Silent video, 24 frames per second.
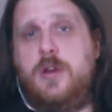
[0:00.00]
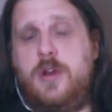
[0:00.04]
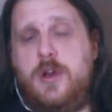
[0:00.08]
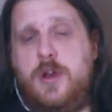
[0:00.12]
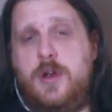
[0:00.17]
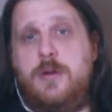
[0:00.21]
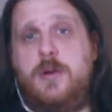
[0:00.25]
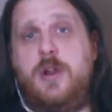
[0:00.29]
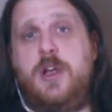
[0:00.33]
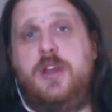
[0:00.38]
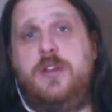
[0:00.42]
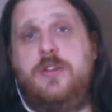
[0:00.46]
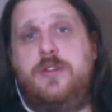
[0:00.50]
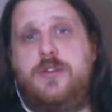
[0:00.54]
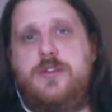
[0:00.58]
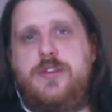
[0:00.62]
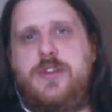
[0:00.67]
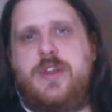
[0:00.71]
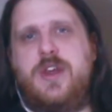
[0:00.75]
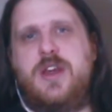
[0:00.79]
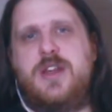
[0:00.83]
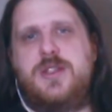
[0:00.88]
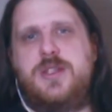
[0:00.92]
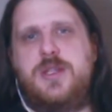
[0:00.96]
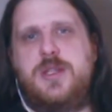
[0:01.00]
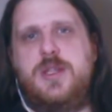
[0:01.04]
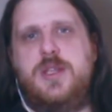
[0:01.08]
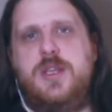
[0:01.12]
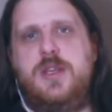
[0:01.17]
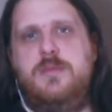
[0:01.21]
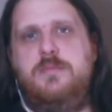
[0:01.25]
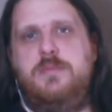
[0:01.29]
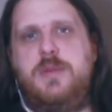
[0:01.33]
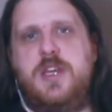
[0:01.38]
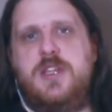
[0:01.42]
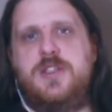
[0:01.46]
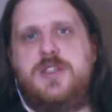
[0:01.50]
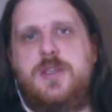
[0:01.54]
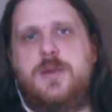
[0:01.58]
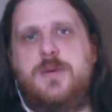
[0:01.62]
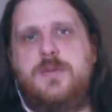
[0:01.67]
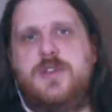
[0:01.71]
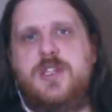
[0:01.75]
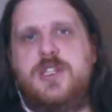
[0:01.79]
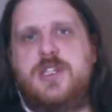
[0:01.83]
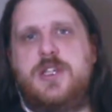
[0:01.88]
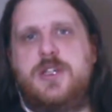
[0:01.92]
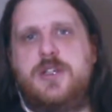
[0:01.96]
Alright, so that's the
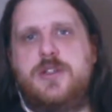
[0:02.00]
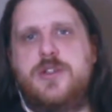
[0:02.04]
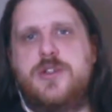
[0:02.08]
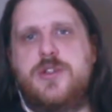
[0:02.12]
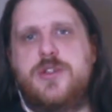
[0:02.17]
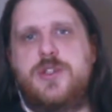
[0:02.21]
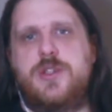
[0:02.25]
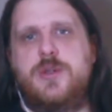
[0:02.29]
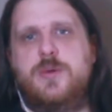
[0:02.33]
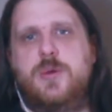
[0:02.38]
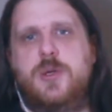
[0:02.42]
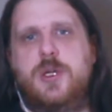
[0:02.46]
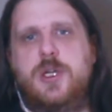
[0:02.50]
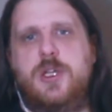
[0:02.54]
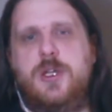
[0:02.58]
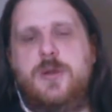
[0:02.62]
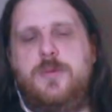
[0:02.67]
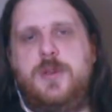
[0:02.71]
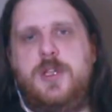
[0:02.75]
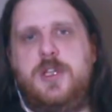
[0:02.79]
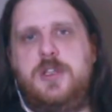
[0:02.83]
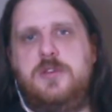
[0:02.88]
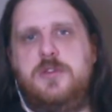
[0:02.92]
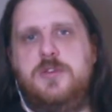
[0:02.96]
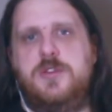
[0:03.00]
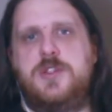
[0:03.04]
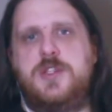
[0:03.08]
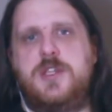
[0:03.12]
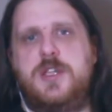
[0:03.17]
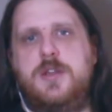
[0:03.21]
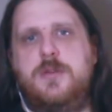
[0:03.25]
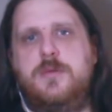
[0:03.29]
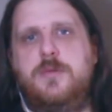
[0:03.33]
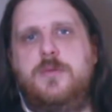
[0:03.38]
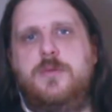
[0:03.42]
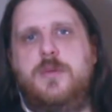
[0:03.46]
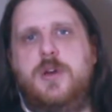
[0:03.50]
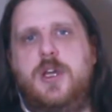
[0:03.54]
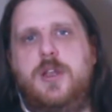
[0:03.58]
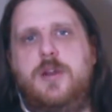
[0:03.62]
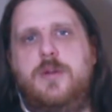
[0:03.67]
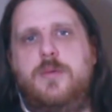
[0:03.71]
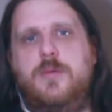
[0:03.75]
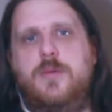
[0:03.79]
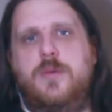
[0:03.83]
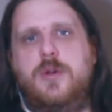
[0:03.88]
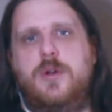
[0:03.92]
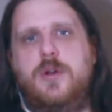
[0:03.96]
basic materials that we're going to be using
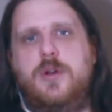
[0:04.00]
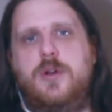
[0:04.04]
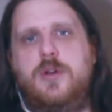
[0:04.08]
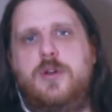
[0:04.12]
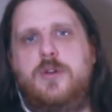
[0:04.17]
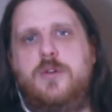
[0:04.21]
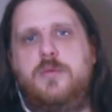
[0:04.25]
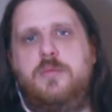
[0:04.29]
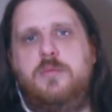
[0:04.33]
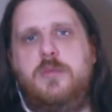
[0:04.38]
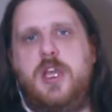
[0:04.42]
when we're